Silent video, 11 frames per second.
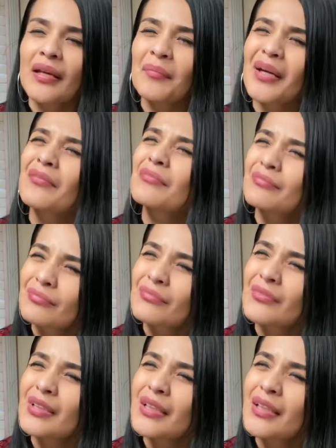I'm like,
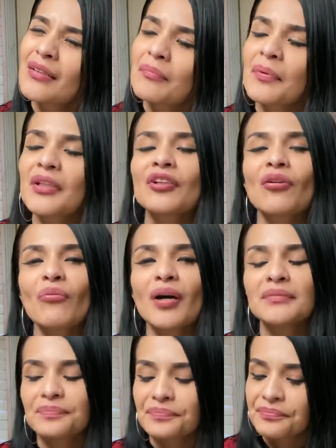really? But you know
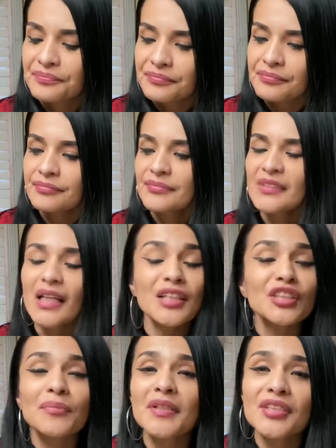what?
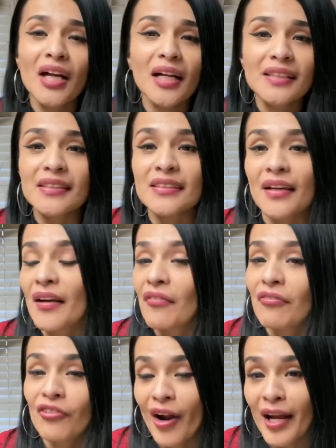Chimichangas is like a
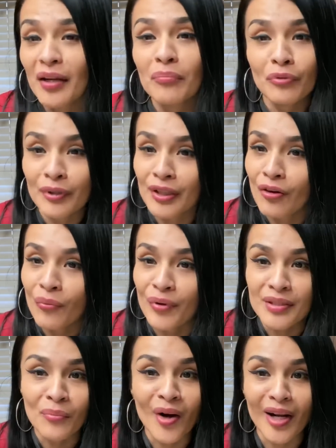fried burrito with
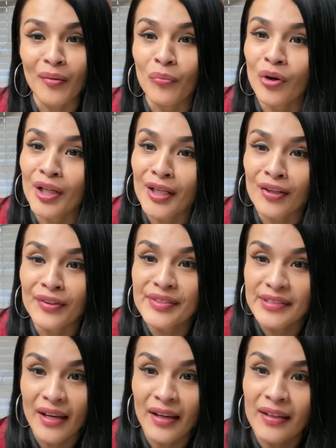some guacamole on the
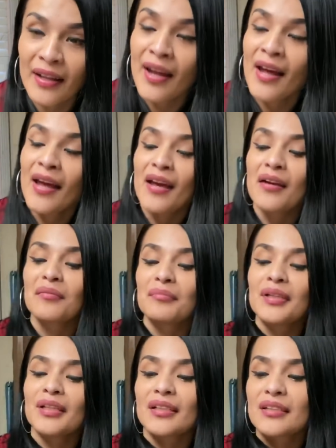side. And
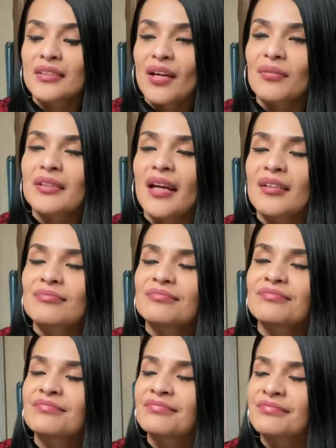bitch, I was like,
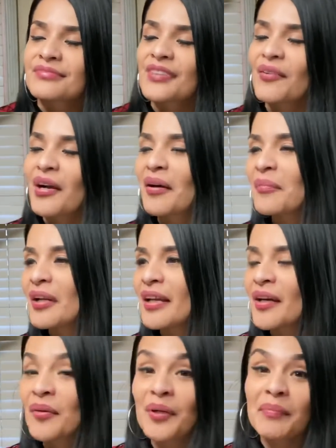mmm, guacamole.
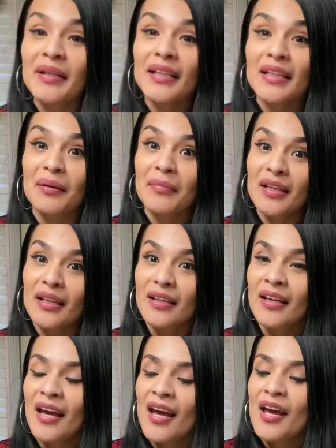And we've been eating meat.
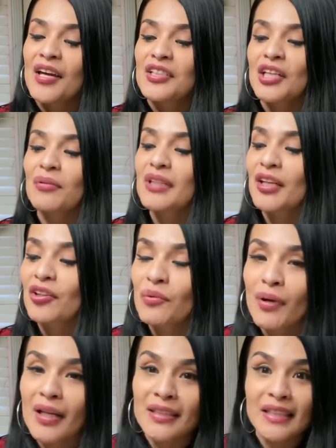So I was like, you know
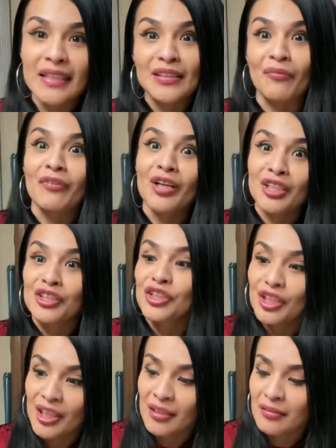what? Let's eat some fucking
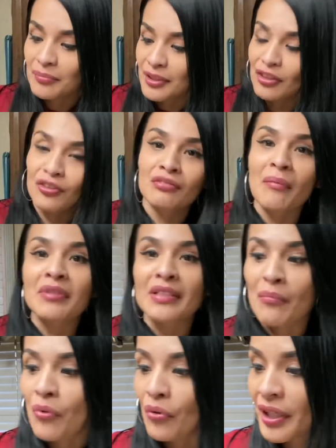chicken. Porque no nos vamos a
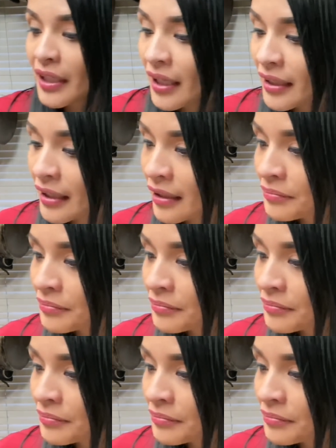morir aquí.